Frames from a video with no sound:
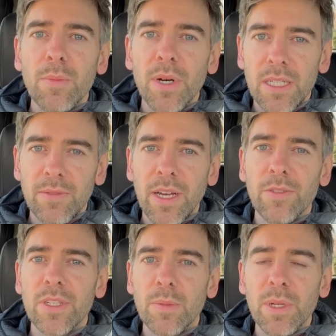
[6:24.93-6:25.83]
bars of
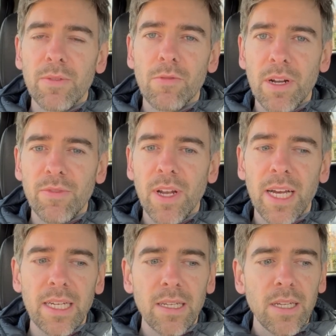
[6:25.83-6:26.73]
health is a bit of a red
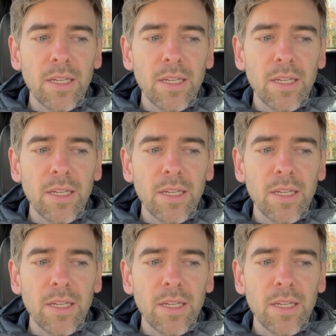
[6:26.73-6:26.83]
flag.